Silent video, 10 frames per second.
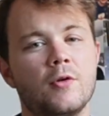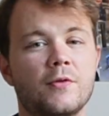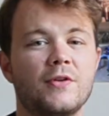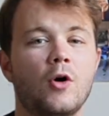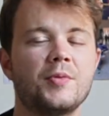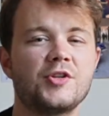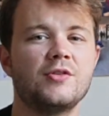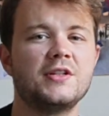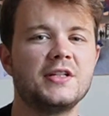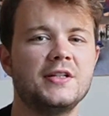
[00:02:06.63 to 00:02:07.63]
look for
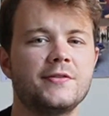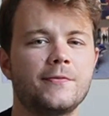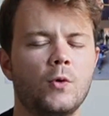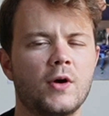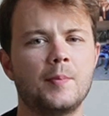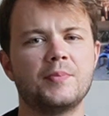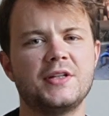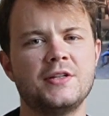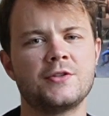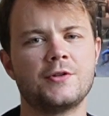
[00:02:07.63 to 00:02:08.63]
opportunities for
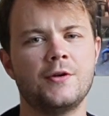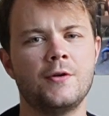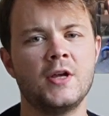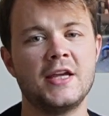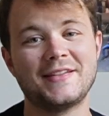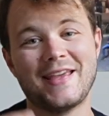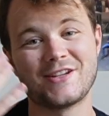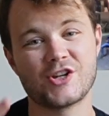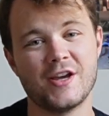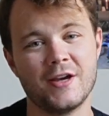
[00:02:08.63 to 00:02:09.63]
companies to take
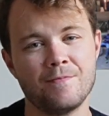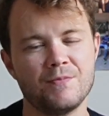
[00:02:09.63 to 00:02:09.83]
share,